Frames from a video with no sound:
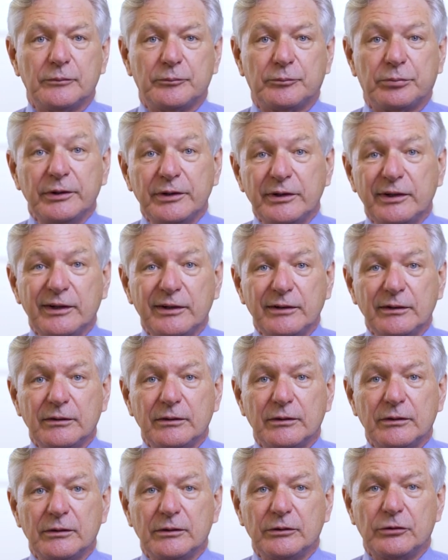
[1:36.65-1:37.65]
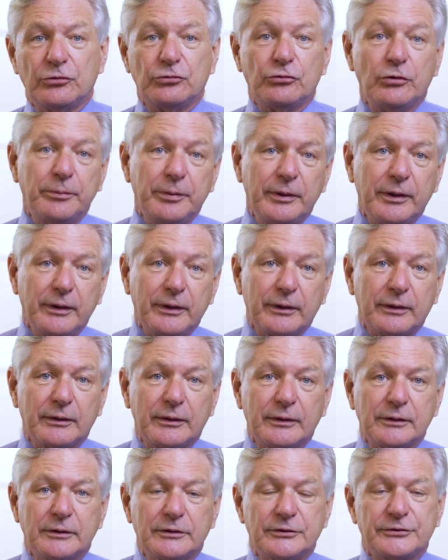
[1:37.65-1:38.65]
printing, distributing,
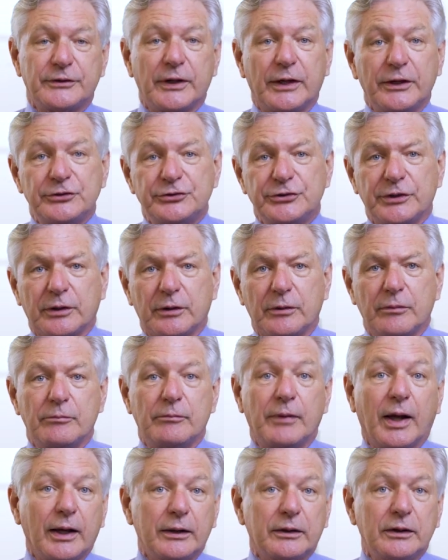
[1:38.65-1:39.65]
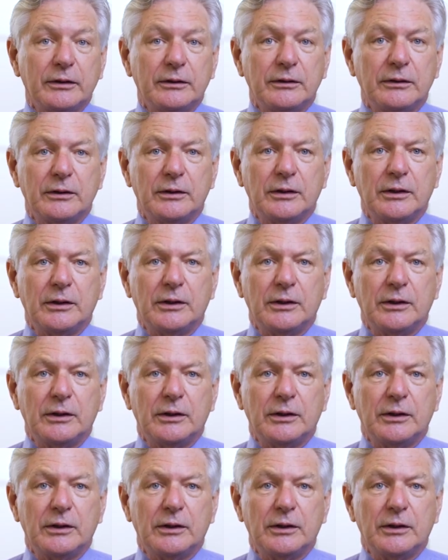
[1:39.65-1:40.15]
staging, marking,